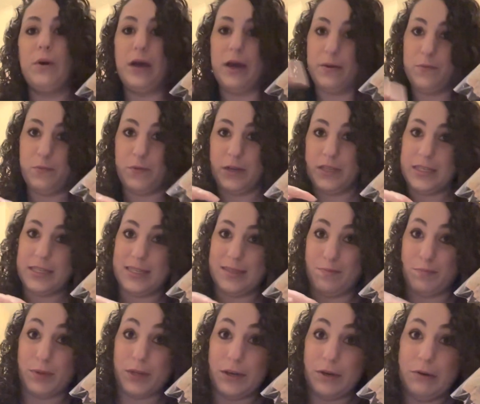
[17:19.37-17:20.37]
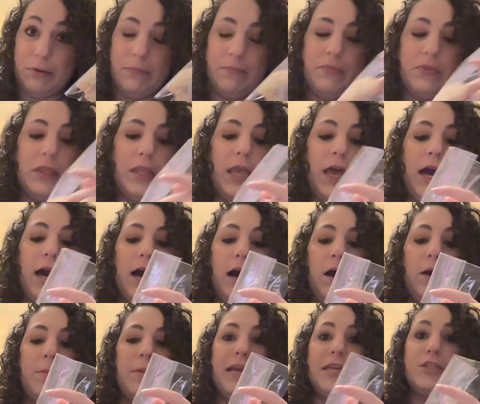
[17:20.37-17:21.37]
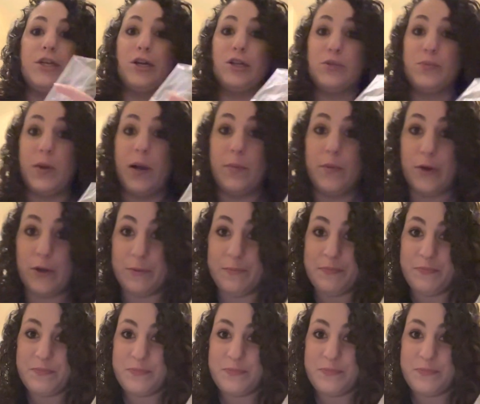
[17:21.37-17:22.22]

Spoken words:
once it's blue, it turns purple,